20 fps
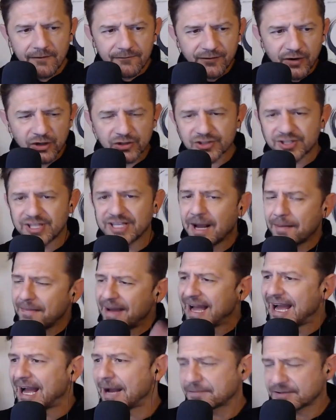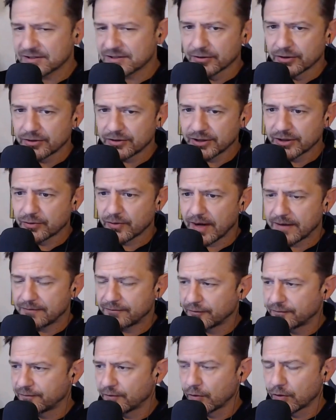First thing I'm absolutely
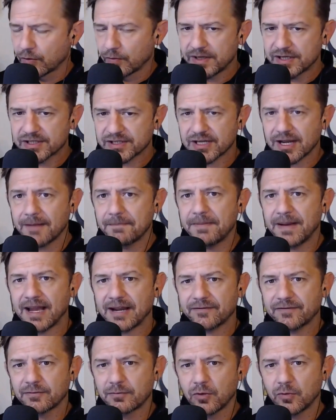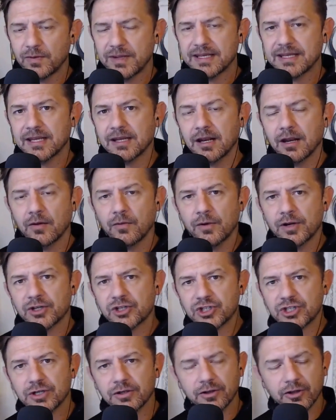grateful for. We just got back from a weekend, and I want to
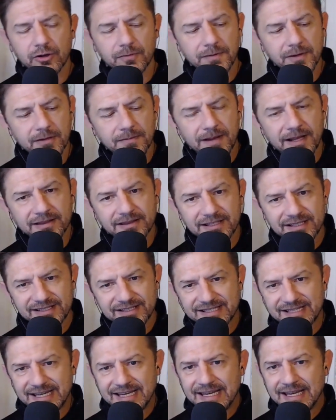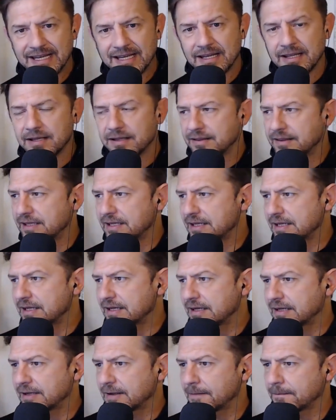share a little bit about this in the
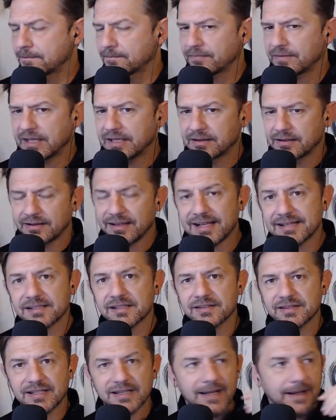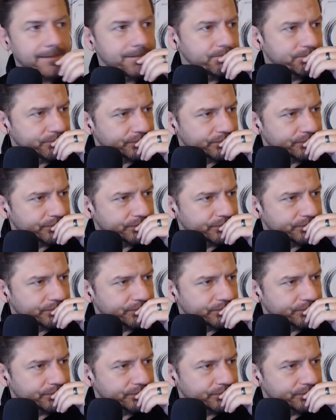um, in the lesson today.